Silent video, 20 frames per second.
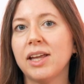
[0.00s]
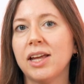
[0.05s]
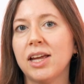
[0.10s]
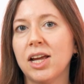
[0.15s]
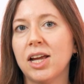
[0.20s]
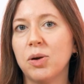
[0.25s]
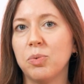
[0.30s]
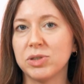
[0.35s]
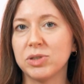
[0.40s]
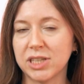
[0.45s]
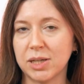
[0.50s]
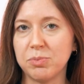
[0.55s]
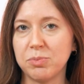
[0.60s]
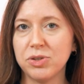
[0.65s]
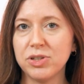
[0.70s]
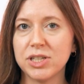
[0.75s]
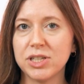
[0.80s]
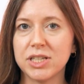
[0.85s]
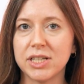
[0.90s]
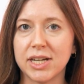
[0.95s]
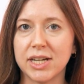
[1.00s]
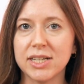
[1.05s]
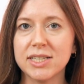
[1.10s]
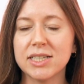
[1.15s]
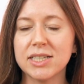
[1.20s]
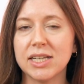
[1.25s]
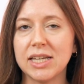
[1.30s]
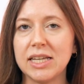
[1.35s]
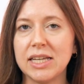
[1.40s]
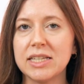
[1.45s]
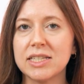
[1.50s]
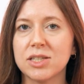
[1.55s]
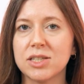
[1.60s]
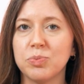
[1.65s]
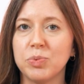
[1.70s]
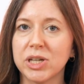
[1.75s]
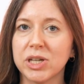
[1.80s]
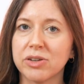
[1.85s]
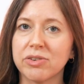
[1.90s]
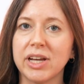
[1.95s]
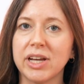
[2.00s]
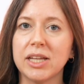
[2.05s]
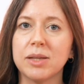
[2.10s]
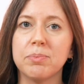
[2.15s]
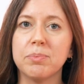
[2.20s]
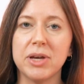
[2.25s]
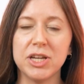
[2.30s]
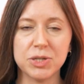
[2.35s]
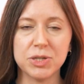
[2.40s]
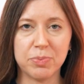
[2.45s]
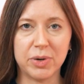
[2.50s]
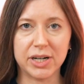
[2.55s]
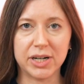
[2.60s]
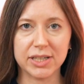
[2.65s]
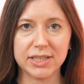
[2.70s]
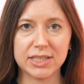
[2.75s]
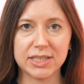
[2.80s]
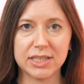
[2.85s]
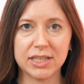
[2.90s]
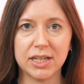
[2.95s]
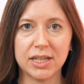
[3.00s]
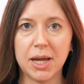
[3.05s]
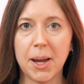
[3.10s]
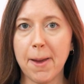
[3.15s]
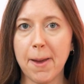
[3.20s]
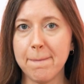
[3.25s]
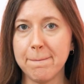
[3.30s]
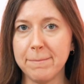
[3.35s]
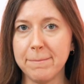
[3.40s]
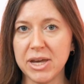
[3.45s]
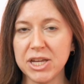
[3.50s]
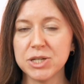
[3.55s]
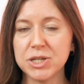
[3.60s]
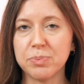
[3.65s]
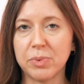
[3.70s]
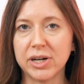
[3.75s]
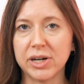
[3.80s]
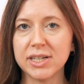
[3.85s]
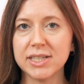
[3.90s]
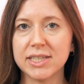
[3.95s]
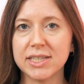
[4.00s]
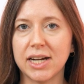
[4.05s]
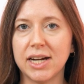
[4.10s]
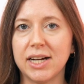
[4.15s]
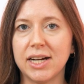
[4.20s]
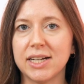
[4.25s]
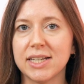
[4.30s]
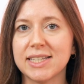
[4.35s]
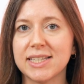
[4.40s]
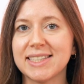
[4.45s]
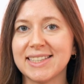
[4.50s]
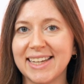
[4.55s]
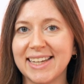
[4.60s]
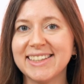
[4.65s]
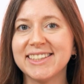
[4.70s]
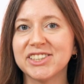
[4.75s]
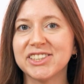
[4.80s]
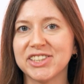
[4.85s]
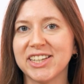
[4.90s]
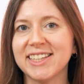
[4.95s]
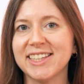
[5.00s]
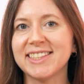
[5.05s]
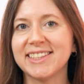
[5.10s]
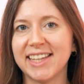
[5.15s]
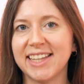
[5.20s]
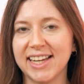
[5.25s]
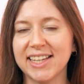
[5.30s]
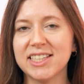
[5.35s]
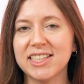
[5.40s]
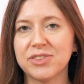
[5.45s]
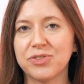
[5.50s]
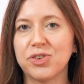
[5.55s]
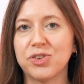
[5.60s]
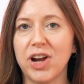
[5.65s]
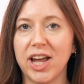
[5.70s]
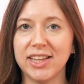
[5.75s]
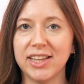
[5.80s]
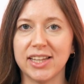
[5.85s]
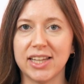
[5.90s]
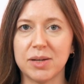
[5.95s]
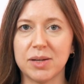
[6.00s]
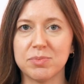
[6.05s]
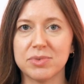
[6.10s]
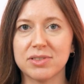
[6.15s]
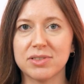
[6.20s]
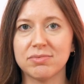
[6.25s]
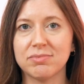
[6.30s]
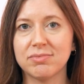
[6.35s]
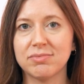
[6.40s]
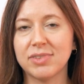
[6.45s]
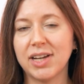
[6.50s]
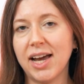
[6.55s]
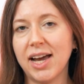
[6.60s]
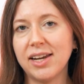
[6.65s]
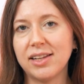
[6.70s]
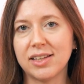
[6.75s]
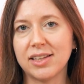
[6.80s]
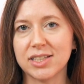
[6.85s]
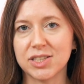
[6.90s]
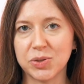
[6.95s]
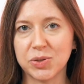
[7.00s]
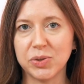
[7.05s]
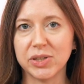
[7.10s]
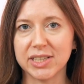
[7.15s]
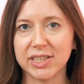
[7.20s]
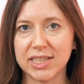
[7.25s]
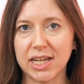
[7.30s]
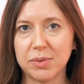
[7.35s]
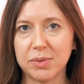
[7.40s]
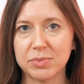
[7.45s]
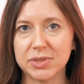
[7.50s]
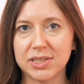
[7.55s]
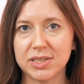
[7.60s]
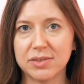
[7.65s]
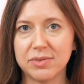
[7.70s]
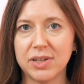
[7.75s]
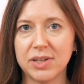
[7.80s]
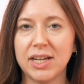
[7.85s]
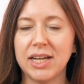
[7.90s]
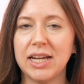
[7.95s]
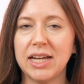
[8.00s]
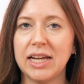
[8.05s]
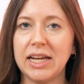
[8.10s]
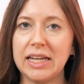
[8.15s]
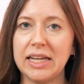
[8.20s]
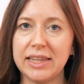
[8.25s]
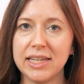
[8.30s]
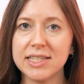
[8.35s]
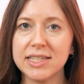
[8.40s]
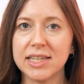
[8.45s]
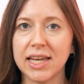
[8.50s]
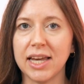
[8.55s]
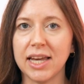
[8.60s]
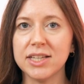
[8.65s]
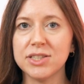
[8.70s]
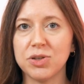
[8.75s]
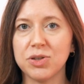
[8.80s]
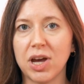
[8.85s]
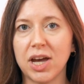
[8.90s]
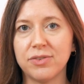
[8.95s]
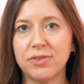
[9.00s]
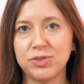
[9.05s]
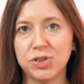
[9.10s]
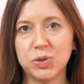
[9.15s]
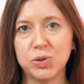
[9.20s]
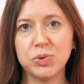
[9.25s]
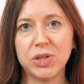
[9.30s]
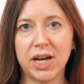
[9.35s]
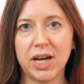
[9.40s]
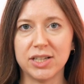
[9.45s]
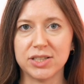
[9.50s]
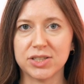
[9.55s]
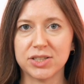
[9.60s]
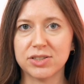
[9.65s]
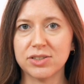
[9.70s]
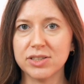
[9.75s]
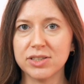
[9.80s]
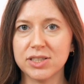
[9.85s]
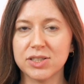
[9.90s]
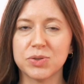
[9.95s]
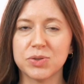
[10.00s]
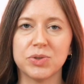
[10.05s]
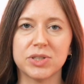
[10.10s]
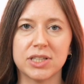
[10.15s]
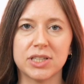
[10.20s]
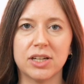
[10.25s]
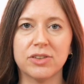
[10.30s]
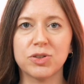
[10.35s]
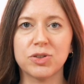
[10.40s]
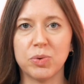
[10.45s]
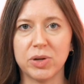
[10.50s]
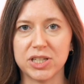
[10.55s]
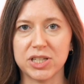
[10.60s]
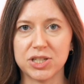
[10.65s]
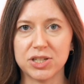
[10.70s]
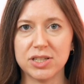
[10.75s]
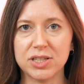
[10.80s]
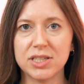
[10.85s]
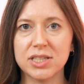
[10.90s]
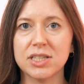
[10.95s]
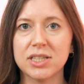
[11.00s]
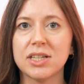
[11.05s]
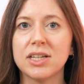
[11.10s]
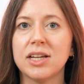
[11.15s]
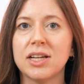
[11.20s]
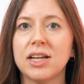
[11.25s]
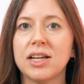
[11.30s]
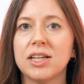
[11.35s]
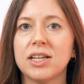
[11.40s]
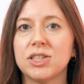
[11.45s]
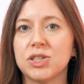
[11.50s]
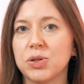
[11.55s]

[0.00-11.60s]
What community does is we create benchmarks. Benchmarks are standardized tests for LLMs, kind of like school exams. In this case, you have known answers to a set of questions, so